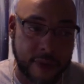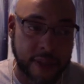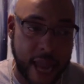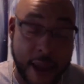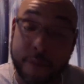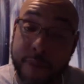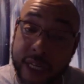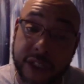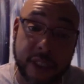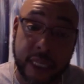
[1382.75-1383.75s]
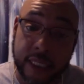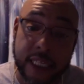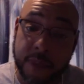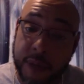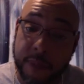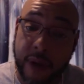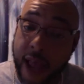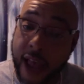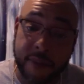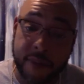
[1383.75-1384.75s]
and the ambition that these people
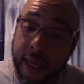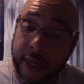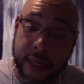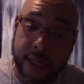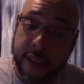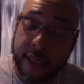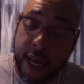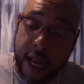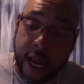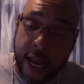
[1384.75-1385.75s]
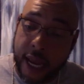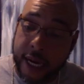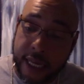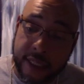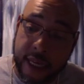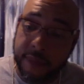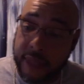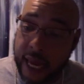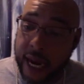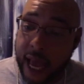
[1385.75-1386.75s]
have, man. And that's something
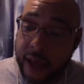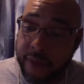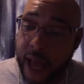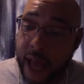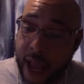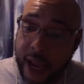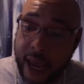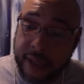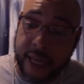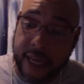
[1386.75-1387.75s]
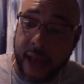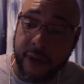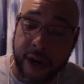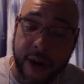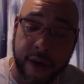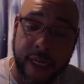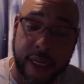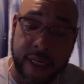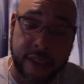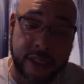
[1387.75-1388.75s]
that I gotta say I've learned, and
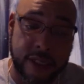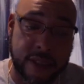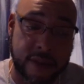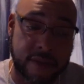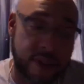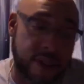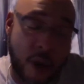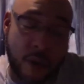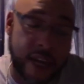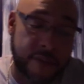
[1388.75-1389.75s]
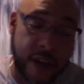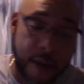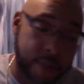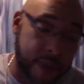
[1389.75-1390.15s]
it's just don't give up,